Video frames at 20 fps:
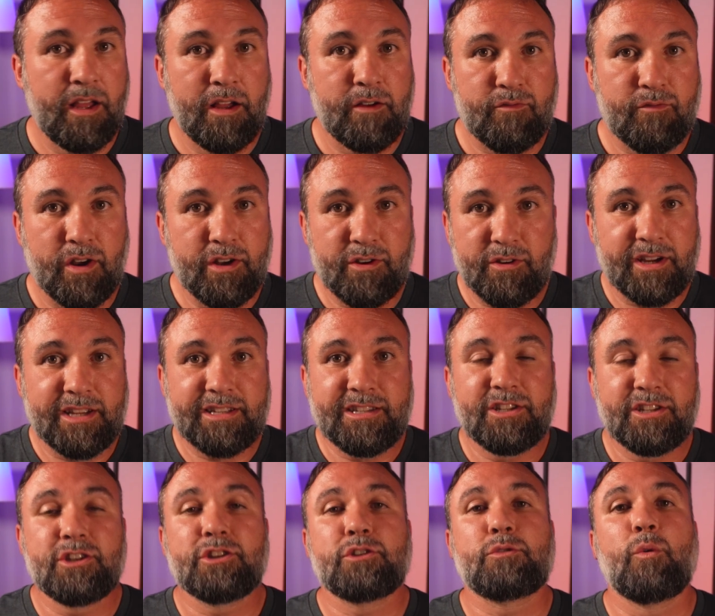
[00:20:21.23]
Frederick
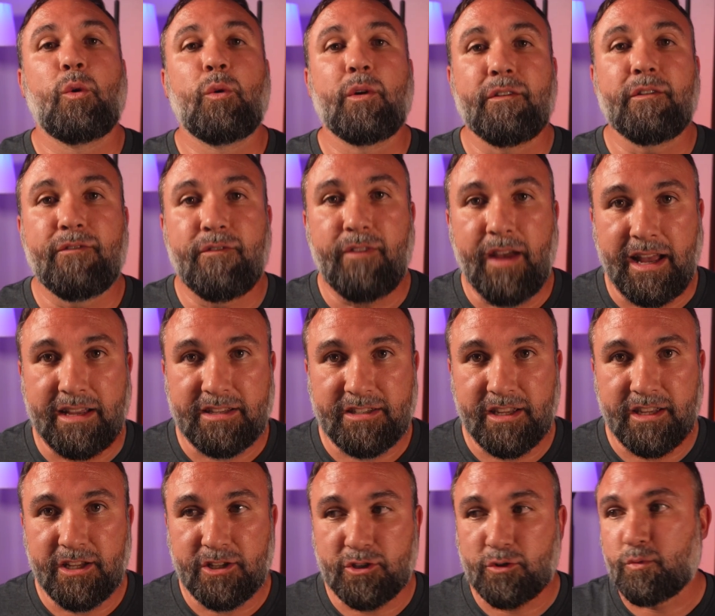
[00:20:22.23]
isn't just growing
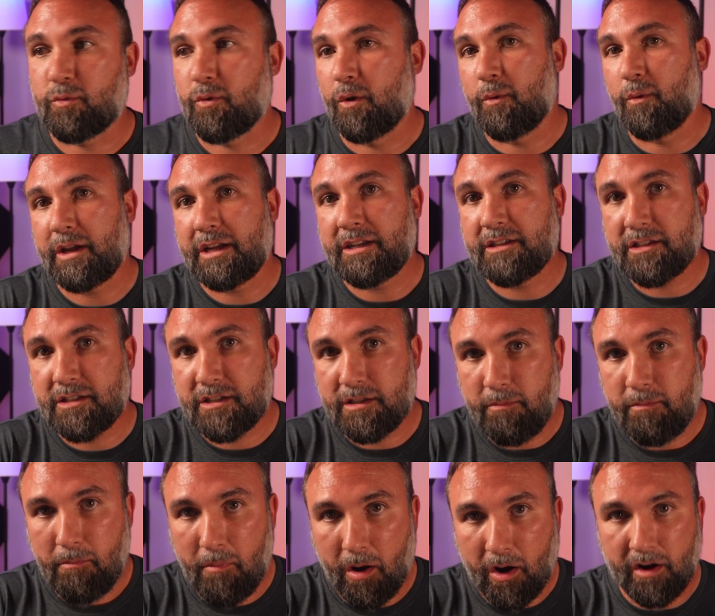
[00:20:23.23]
fast, it's growing
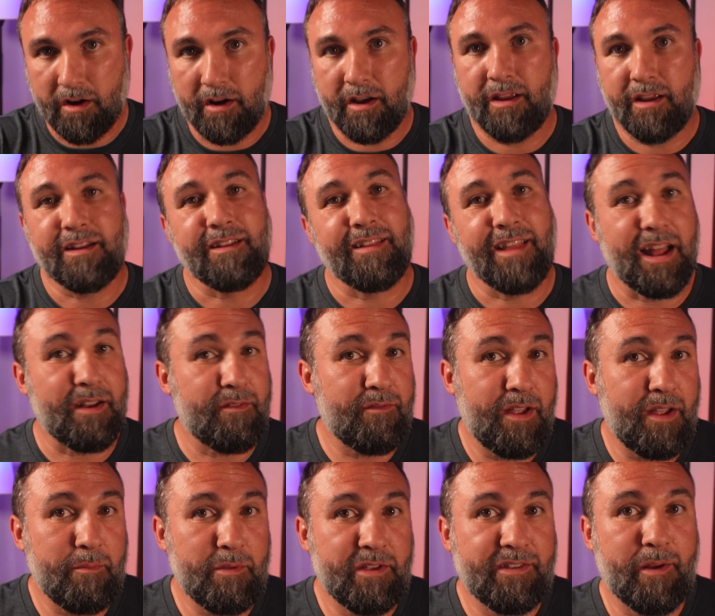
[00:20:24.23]
smart, and a lot of
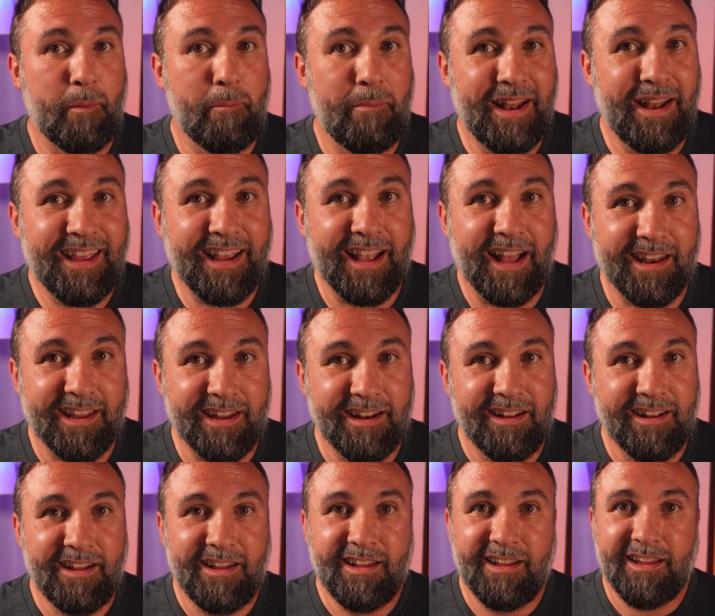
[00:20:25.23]
families are betting on
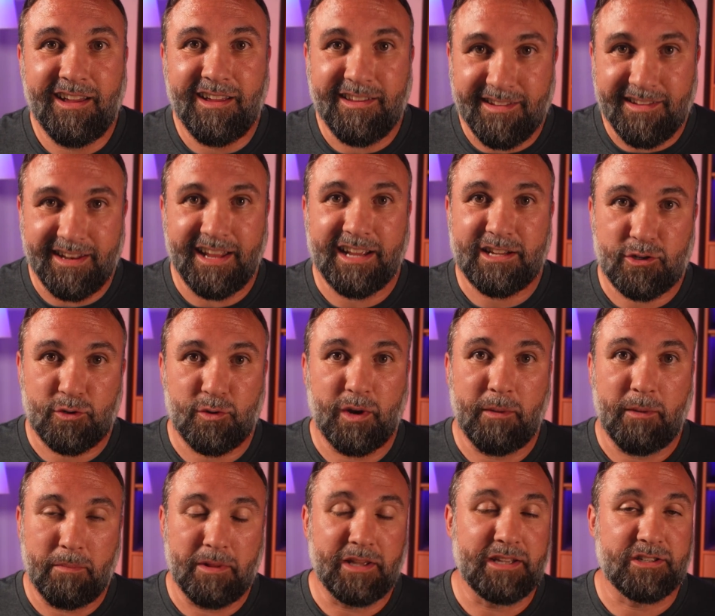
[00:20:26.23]
it as the next
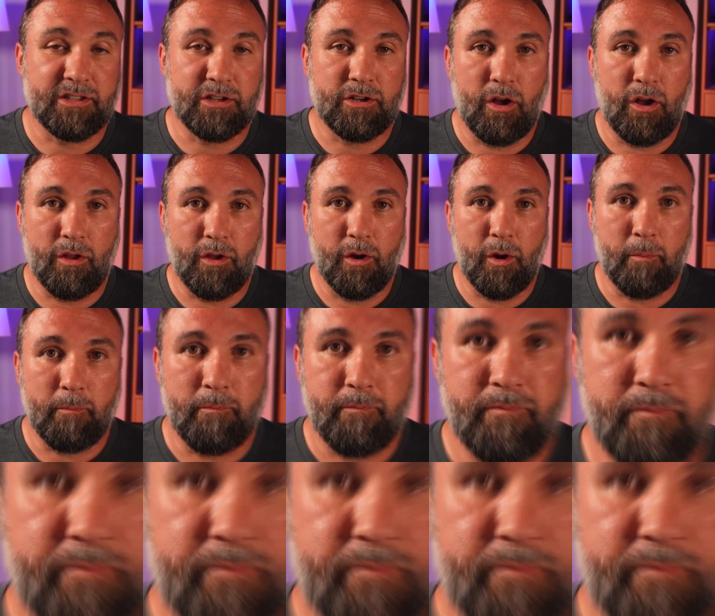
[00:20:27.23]
great place to call home.